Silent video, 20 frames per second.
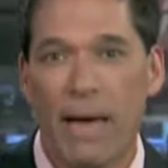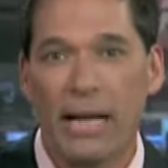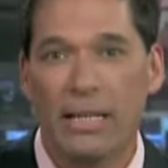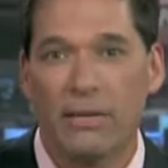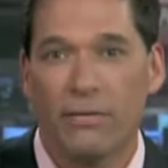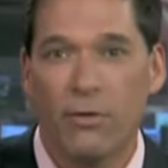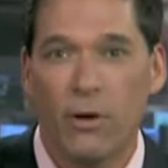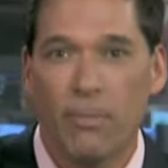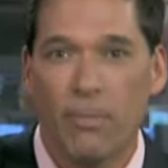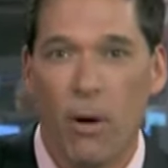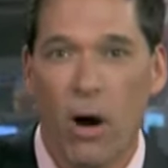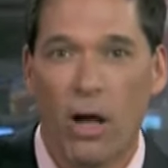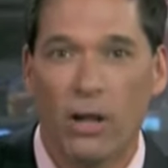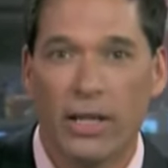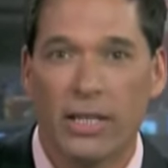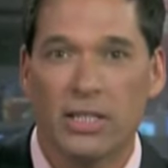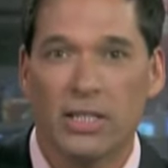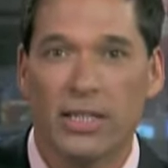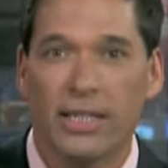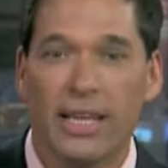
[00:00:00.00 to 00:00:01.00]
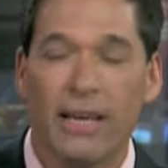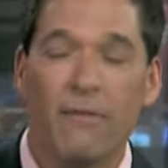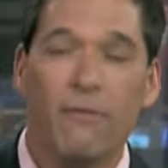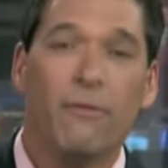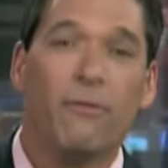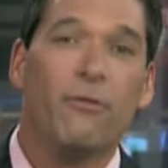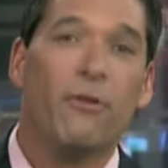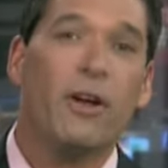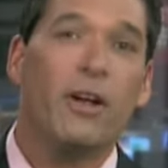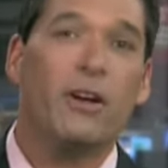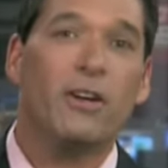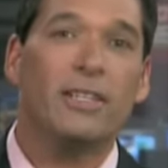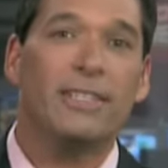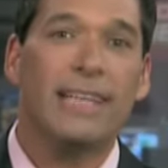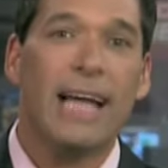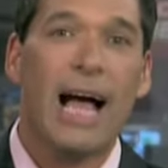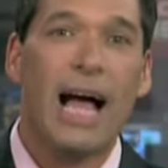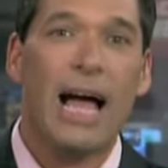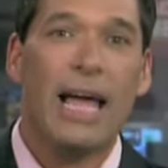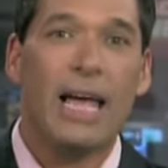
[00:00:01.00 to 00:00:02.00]
Back to football. Let's live free or
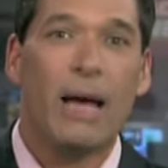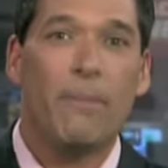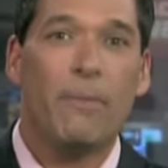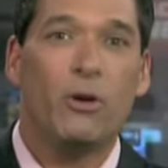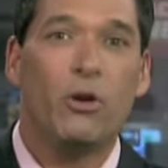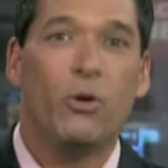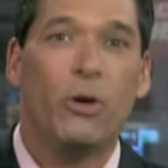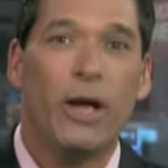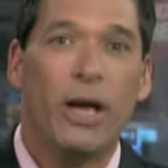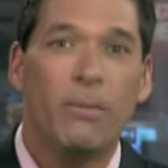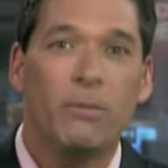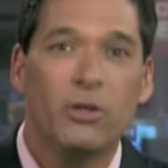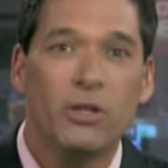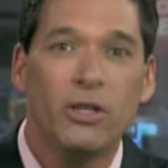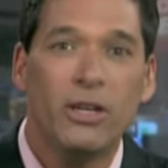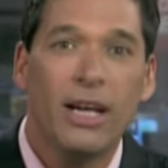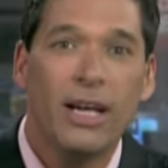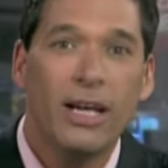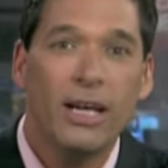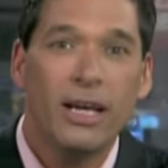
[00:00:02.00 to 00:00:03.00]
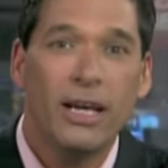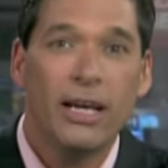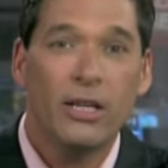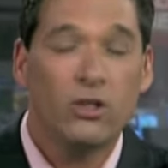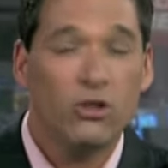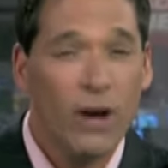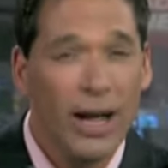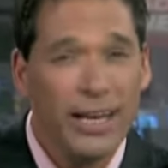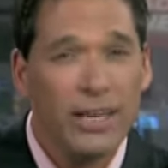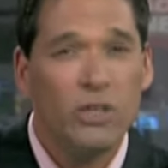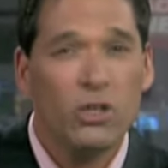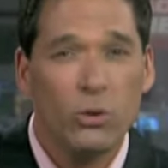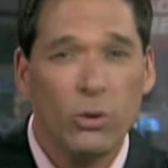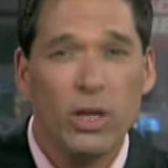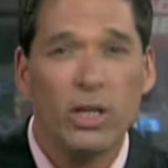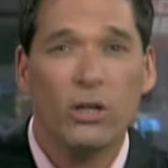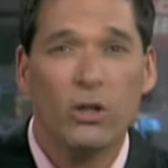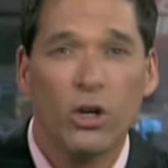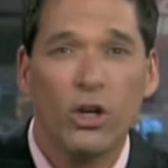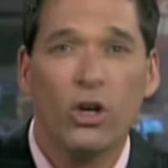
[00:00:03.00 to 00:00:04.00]
die up in New Hampshire and try to
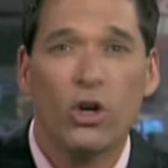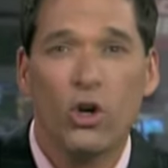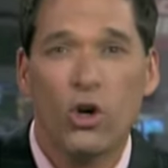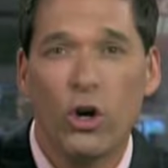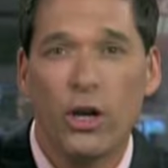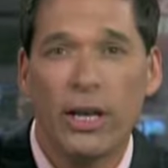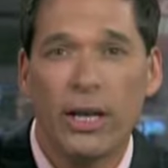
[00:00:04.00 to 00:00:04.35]
do it looking